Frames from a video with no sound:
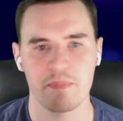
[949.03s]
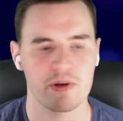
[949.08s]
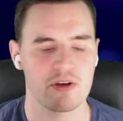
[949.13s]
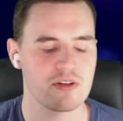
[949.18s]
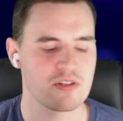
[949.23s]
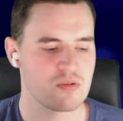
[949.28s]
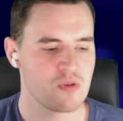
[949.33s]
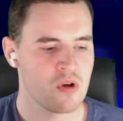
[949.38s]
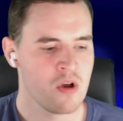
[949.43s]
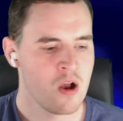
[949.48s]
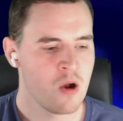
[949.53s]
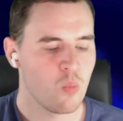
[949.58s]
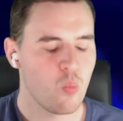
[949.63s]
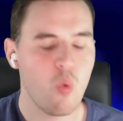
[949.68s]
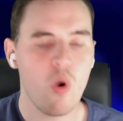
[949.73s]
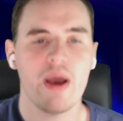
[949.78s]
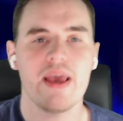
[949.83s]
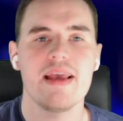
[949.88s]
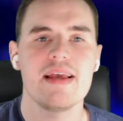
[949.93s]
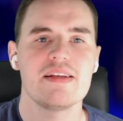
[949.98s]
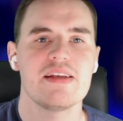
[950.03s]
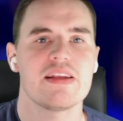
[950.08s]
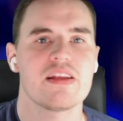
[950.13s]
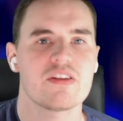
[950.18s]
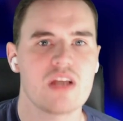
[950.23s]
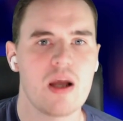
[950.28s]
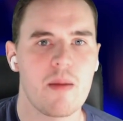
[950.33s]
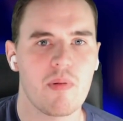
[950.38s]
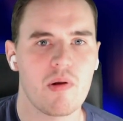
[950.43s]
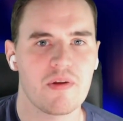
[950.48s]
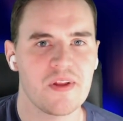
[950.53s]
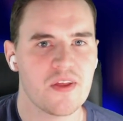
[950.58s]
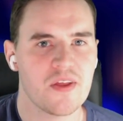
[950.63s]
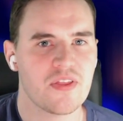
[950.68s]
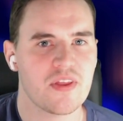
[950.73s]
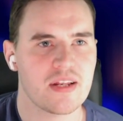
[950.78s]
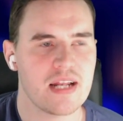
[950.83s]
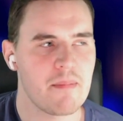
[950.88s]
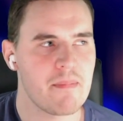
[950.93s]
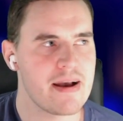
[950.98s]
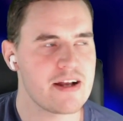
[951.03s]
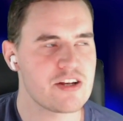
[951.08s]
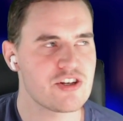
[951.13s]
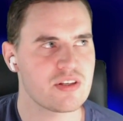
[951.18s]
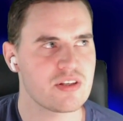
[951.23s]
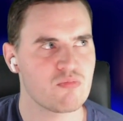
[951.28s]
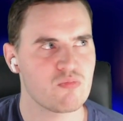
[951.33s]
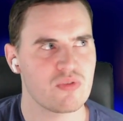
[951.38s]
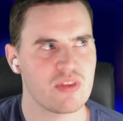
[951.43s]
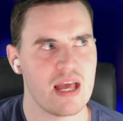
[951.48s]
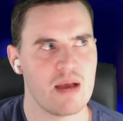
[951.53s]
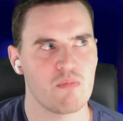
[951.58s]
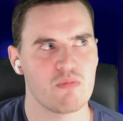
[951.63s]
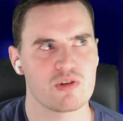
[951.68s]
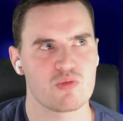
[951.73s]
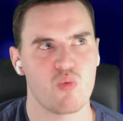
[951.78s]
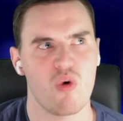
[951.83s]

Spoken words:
Because what he did at Double or Nothing, that match then was,